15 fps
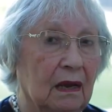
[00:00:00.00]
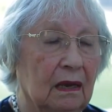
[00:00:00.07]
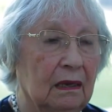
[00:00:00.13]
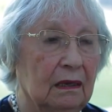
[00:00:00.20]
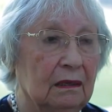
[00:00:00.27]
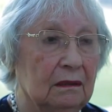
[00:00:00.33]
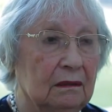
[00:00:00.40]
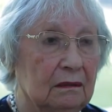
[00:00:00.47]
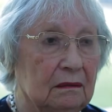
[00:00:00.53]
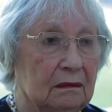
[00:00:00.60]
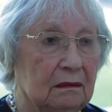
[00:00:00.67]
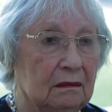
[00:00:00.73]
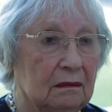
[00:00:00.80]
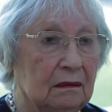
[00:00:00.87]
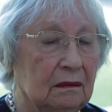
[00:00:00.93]
And
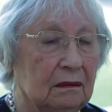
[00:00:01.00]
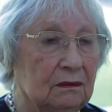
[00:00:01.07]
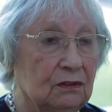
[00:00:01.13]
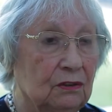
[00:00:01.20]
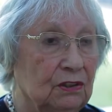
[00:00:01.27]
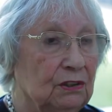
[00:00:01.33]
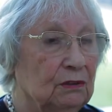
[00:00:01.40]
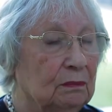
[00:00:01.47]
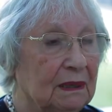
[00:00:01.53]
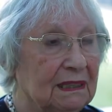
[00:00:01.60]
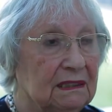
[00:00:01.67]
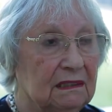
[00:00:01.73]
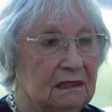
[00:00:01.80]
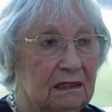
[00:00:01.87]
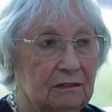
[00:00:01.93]
so it
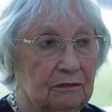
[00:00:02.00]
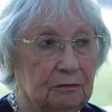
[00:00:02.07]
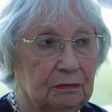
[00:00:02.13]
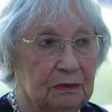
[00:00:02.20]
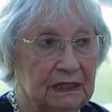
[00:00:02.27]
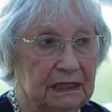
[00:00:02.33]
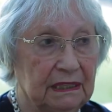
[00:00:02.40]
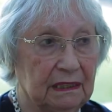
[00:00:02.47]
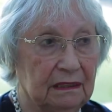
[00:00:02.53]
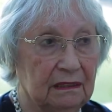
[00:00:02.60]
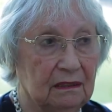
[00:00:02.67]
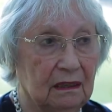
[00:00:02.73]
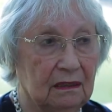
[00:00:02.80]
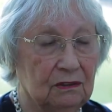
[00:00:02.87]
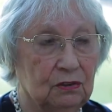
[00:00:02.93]
must have
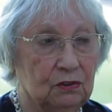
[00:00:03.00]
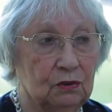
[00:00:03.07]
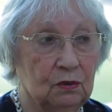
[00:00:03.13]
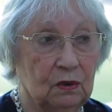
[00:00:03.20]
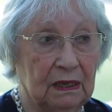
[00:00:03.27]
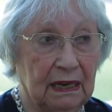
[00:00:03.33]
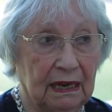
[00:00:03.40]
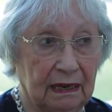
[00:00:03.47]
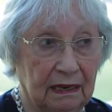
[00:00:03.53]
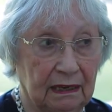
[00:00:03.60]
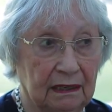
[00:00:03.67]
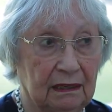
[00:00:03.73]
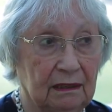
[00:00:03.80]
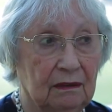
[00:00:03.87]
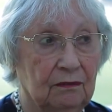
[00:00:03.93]
been
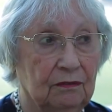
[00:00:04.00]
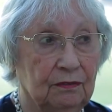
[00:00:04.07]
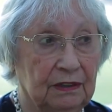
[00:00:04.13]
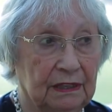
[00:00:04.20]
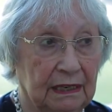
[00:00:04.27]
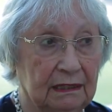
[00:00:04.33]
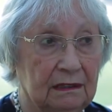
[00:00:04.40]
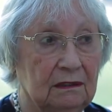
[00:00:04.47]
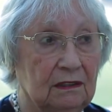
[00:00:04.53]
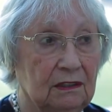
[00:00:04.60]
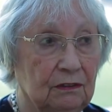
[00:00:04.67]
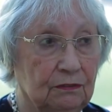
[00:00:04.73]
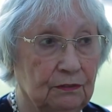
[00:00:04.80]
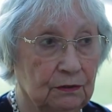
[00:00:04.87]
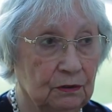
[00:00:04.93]
July
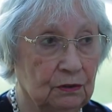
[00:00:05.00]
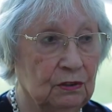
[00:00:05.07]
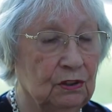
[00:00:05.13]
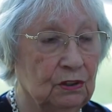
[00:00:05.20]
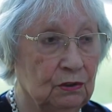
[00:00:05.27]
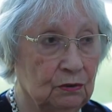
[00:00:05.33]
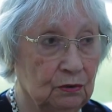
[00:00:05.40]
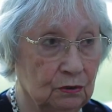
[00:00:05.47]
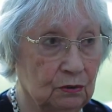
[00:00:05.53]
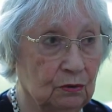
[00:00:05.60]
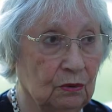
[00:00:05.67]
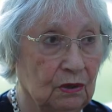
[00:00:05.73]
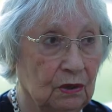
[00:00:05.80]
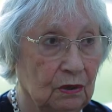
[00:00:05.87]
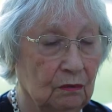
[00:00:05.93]
1942
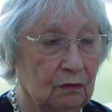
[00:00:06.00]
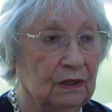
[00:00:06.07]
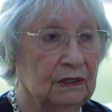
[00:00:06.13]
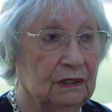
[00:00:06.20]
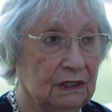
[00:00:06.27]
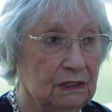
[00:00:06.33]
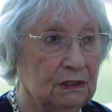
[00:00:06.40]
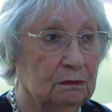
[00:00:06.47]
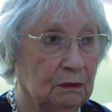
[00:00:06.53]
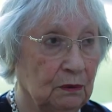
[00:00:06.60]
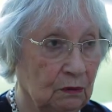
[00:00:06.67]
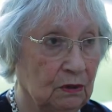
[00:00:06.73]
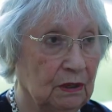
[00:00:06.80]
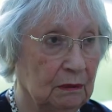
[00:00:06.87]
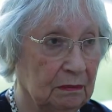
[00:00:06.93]
when they
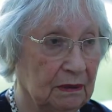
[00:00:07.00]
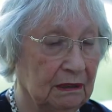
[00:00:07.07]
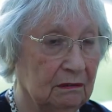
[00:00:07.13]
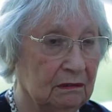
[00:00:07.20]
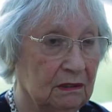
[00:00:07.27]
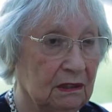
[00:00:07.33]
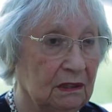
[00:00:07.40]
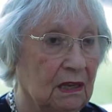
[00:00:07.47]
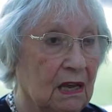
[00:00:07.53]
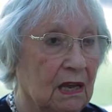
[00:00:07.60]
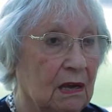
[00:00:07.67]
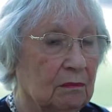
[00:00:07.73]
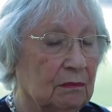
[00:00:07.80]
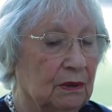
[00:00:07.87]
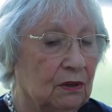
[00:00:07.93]
spoke about it,
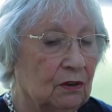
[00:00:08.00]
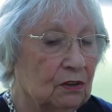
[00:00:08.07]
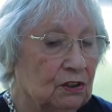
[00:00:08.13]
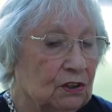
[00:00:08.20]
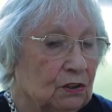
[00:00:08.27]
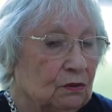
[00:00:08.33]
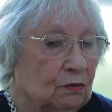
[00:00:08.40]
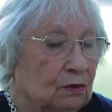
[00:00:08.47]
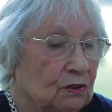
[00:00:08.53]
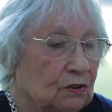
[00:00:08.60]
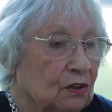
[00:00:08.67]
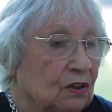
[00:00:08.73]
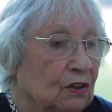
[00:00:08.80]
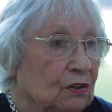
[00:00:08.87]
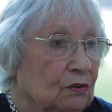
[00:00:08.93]
because it was
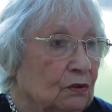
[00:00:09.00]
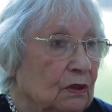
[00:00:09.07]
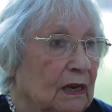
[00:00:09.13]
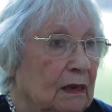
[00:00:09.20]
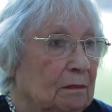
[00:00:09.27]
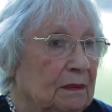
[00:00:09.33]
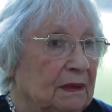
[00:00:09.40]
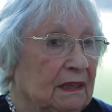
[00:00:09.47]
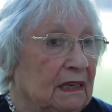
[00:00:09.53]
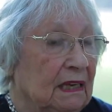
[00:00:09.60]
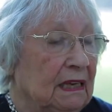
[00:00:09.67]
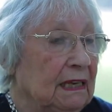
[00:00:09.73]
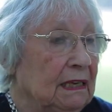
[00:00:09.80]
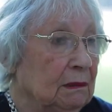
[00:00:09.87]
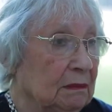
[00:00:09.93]
going to happen
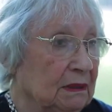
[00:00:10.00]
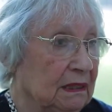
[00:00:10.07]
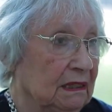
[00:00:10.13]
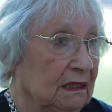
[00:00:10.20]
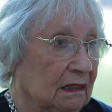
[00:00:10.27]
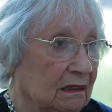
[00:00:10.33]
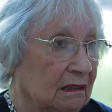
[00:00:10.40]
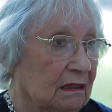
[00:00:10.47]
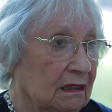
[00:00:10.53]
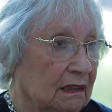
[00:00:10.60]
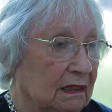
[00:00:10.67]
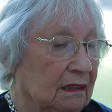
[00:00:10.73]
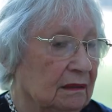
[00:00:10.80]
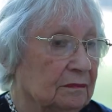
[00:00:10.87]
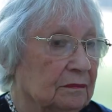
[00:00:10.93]

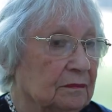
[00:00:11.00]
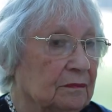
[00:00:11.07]
imminently.